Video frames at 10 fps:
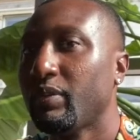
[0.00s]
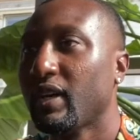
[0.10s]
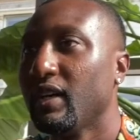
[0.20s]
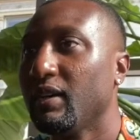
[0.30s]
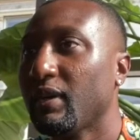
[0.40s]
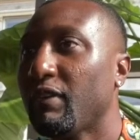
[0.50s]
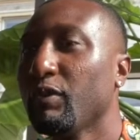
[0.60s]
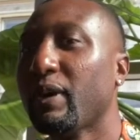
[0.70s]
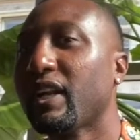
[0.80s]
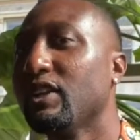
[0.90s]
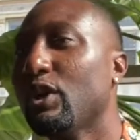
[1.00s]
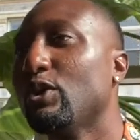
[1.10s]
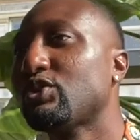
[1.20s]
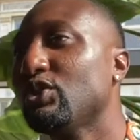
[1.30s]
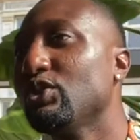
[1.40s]
But um, everybody
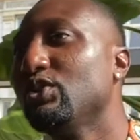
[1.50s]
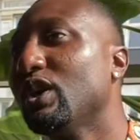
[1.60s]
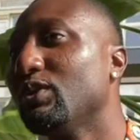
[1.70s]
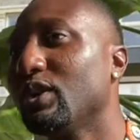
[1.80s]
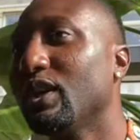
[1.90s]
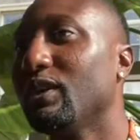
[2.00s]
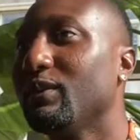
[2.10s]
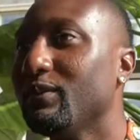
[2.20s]
knows who you don't know.